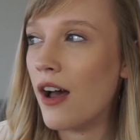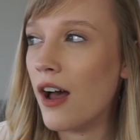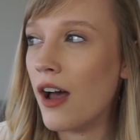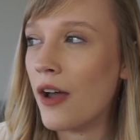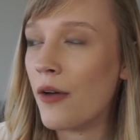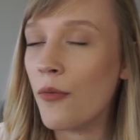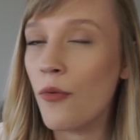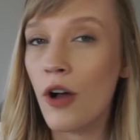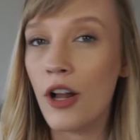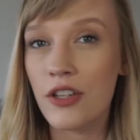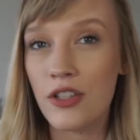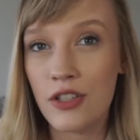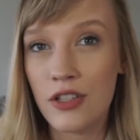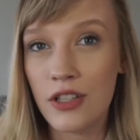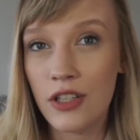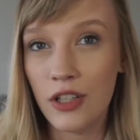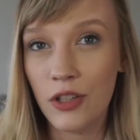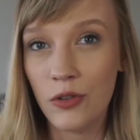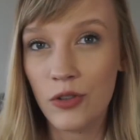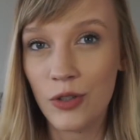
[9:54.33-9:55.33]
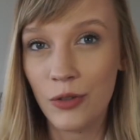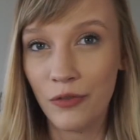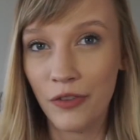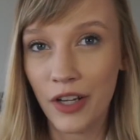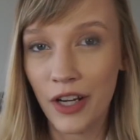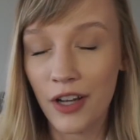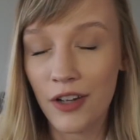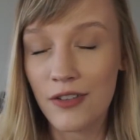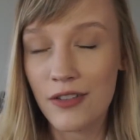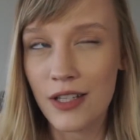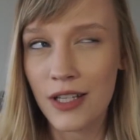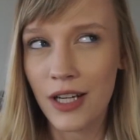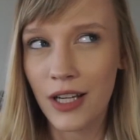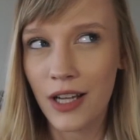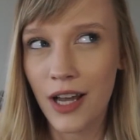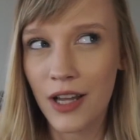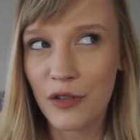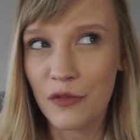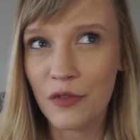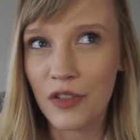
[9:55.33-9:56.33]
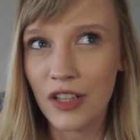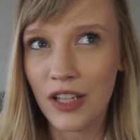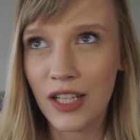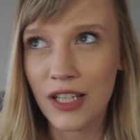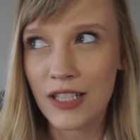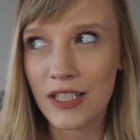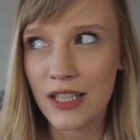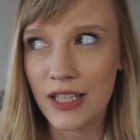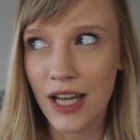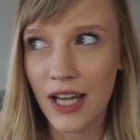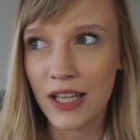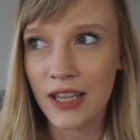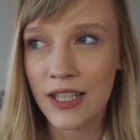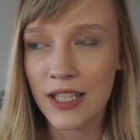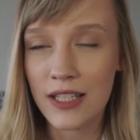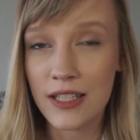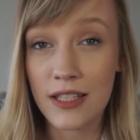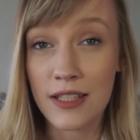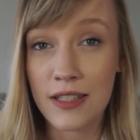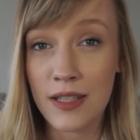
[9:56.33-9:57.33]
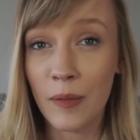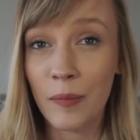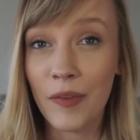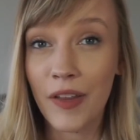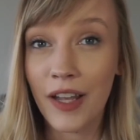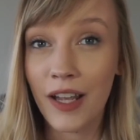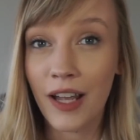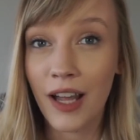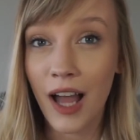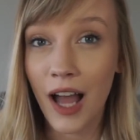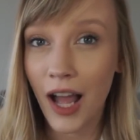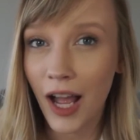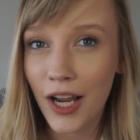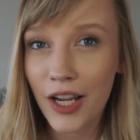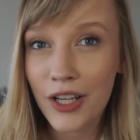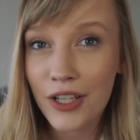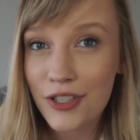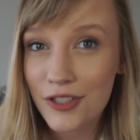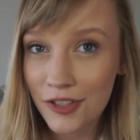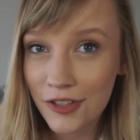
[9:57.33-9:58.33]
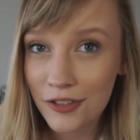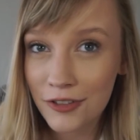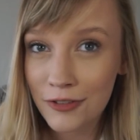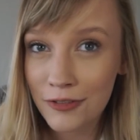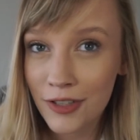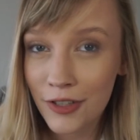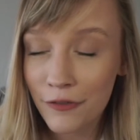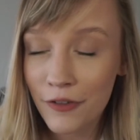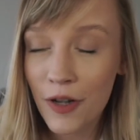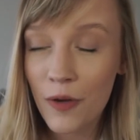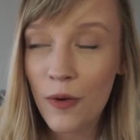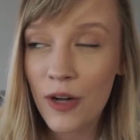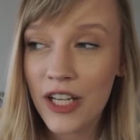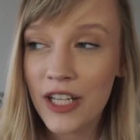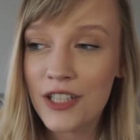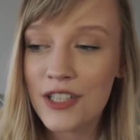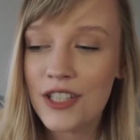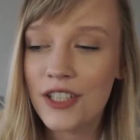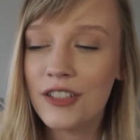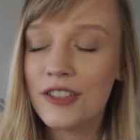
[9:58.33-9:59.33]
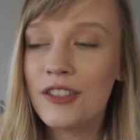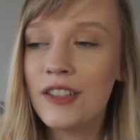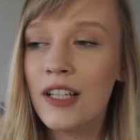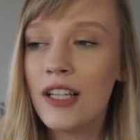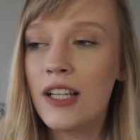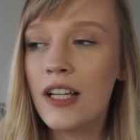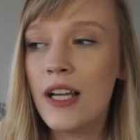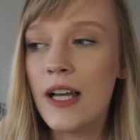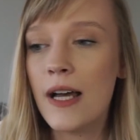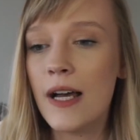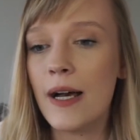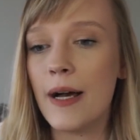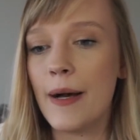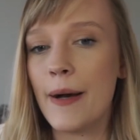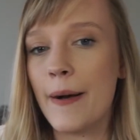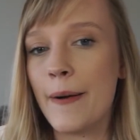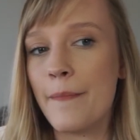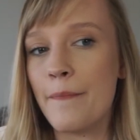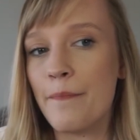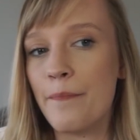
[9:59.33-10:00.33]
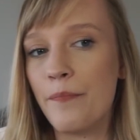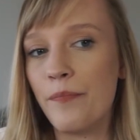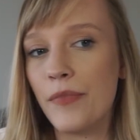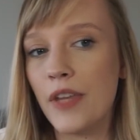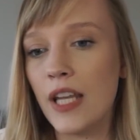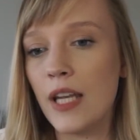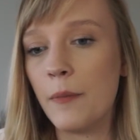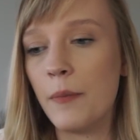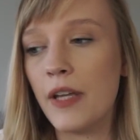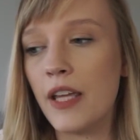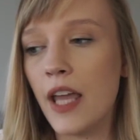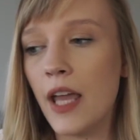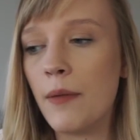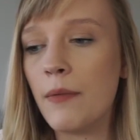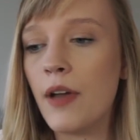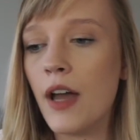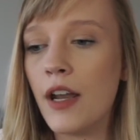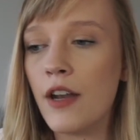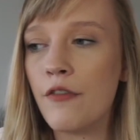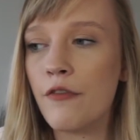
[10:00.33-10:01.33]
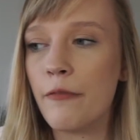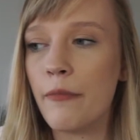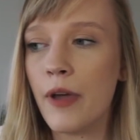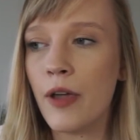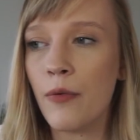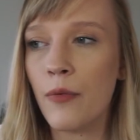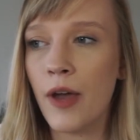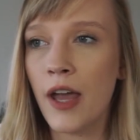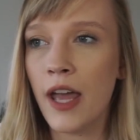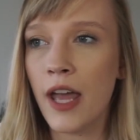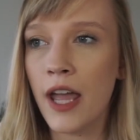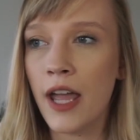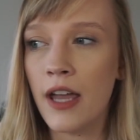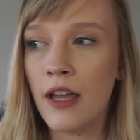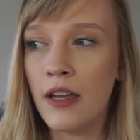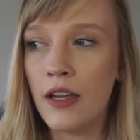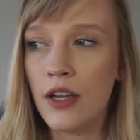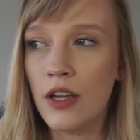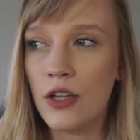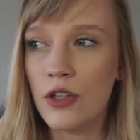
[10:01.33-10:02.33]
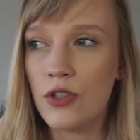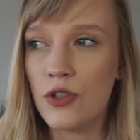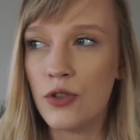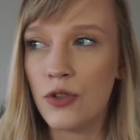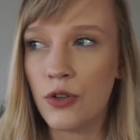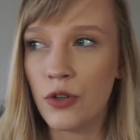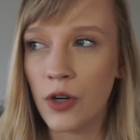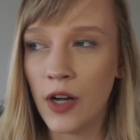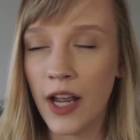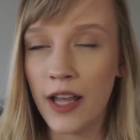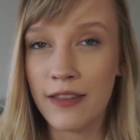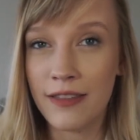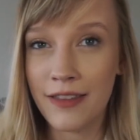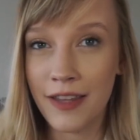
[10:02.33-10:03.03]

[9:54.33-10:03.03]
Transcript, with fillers: I watched YouTube videos and it kind of clicked that this is something I could do if I wanted to. Um, and it became kind of my way to create